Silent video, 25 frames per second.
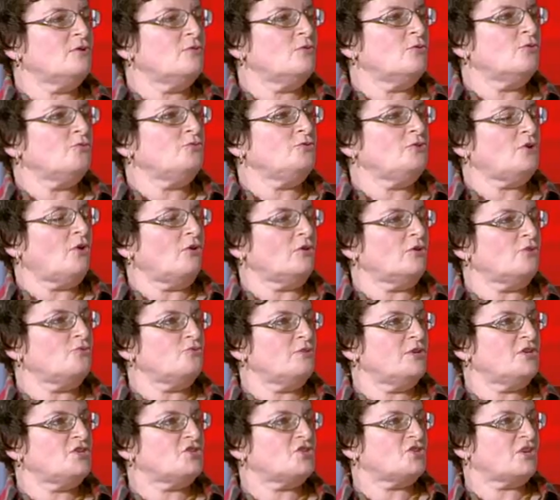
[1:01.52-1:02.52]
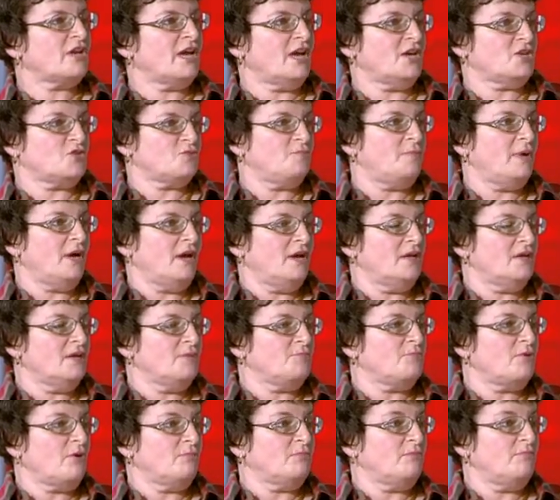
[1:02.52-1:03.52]
or dollar-rich cash buyer,
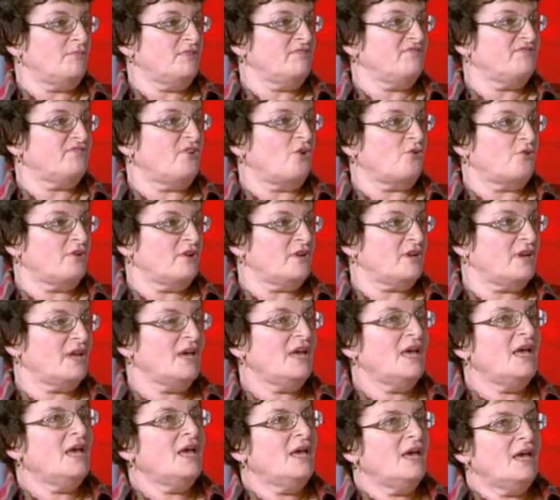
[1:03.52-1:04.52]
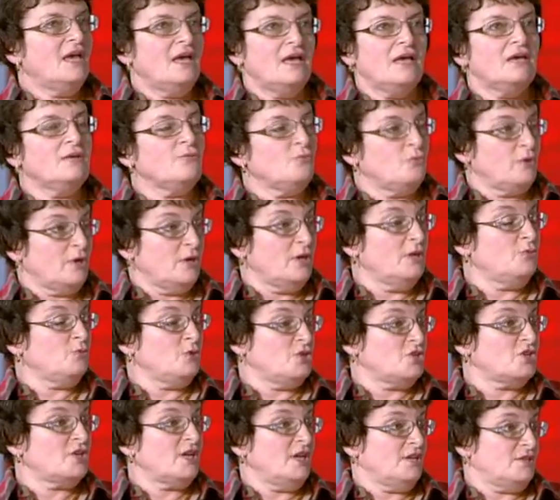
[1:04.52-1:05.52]
probably foreign, in
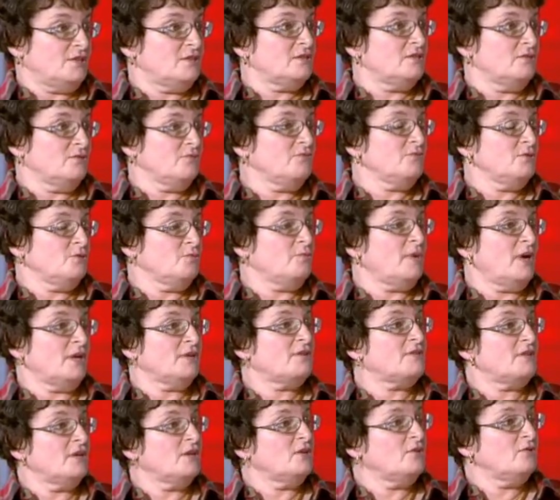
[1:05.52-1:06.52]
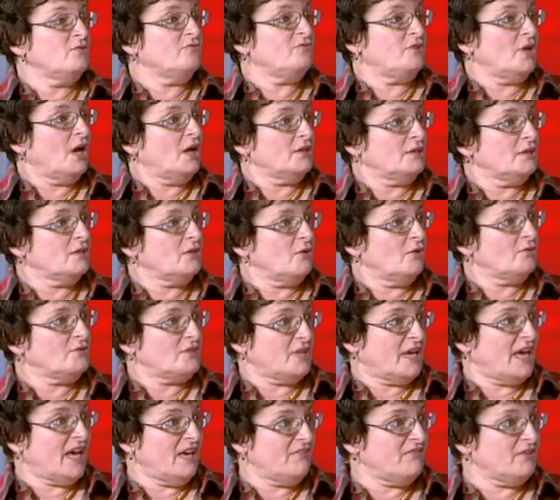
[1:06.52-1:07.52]
which case you might think you've died and gone to
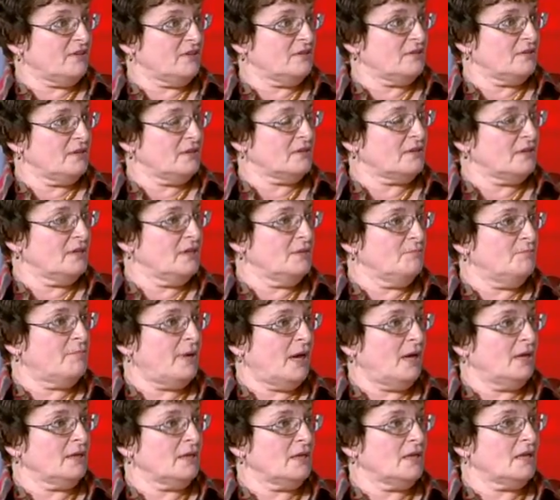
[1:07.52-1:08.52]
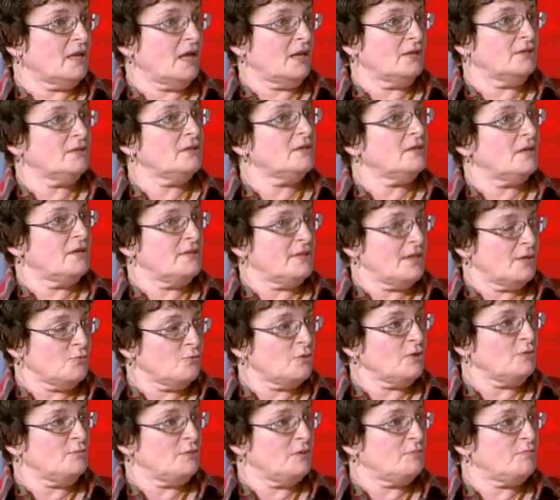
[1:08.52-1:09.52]
heaven in buying in London, and there
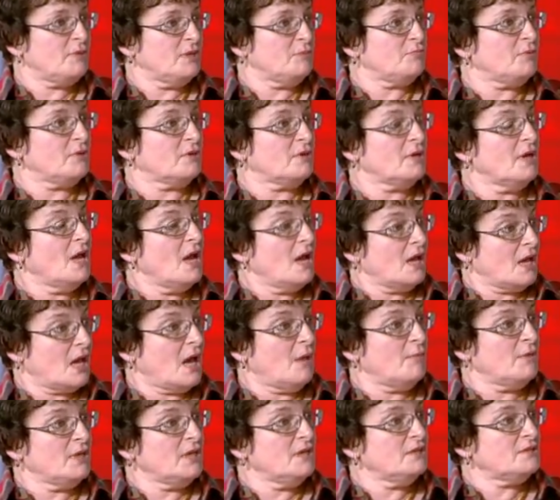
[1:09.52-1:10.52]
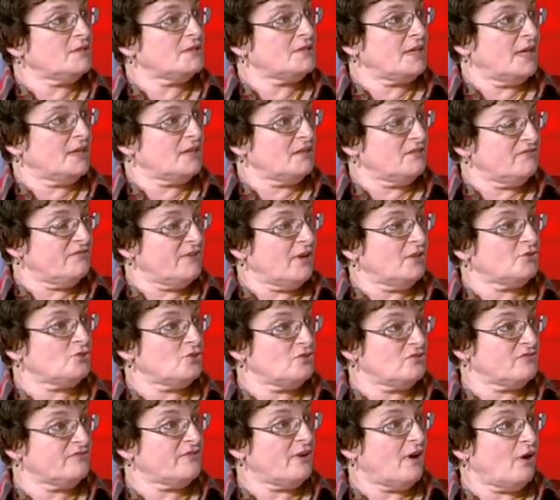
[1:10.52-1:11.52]
will be people coming in to take
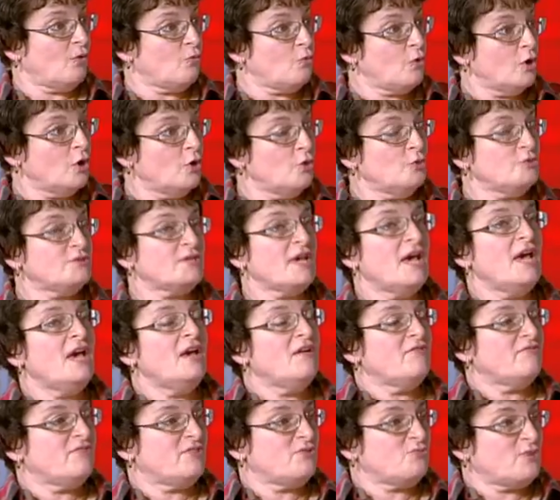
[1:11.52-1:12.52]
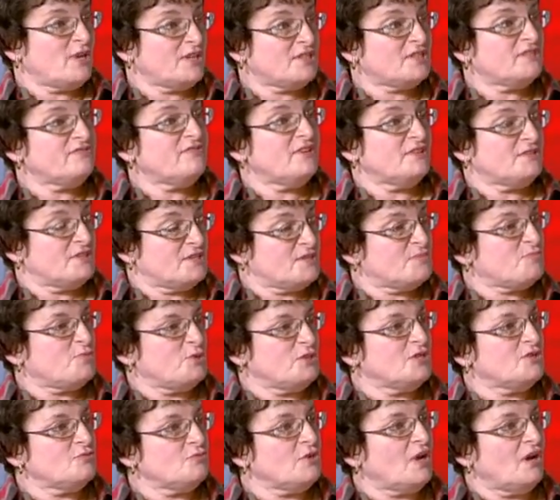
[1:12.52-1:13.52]
advantage of our woes. For the rest of us, it's
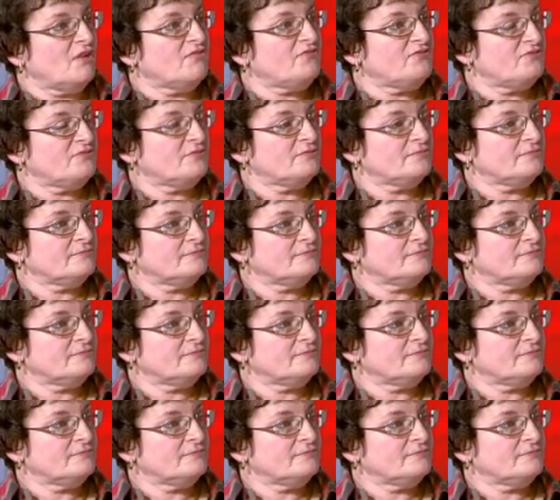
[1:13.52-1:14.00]
pretty rough.